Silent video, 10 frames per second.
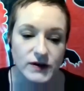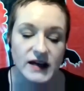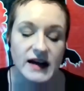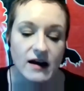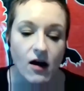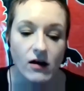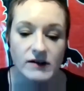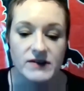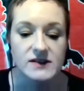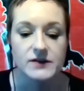getting all
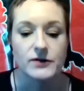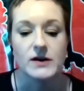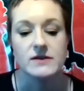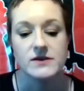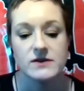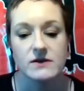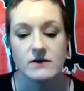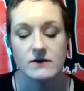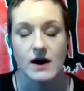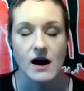of these different
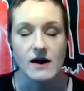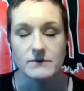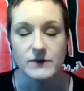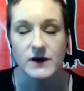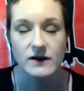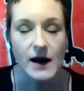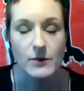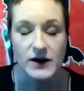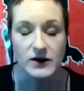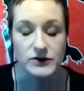
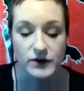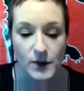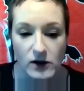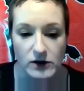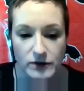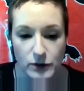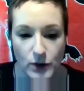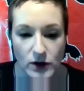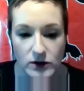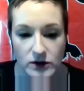collaborators from all over the
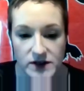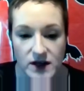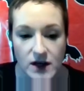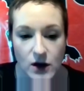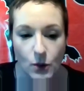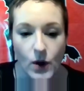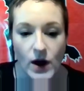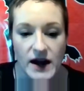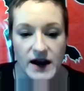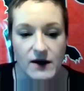world,
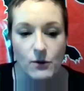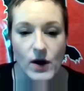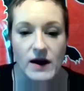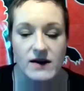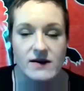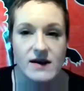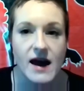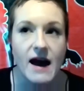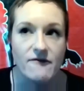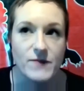what
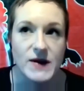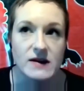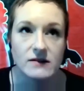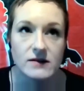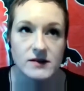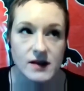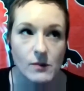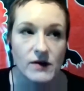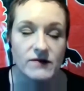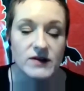have been
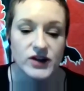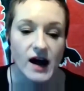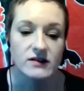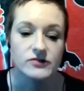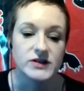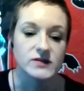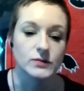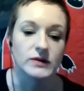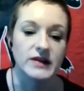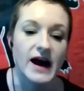some of the challenges
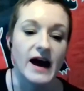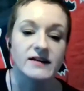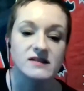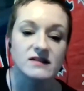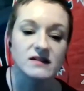with that?